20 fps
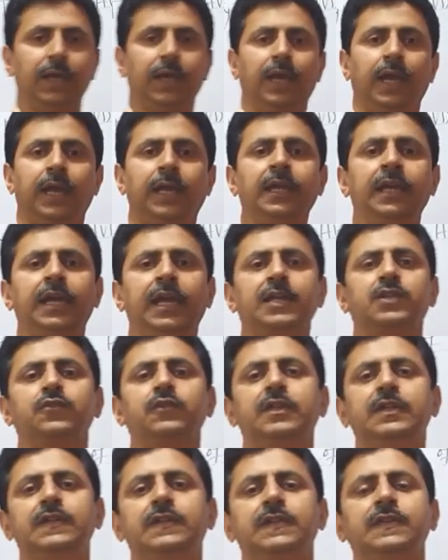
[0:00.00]
Any
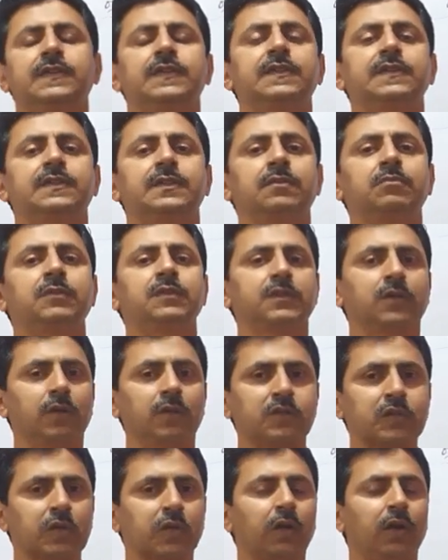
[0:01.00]
HVDC system is
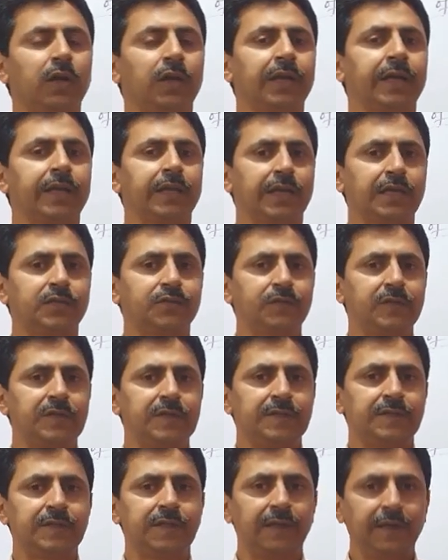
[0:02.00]
also called an
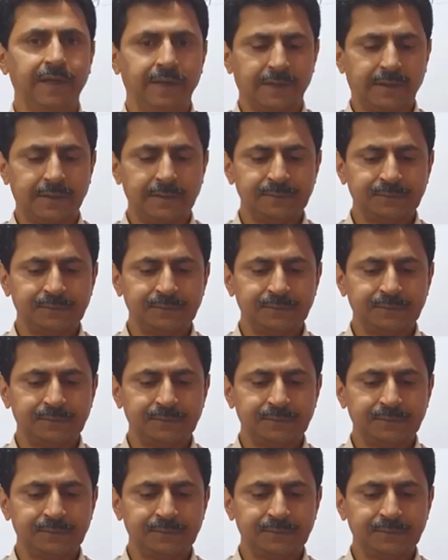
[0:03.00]
HVDC link.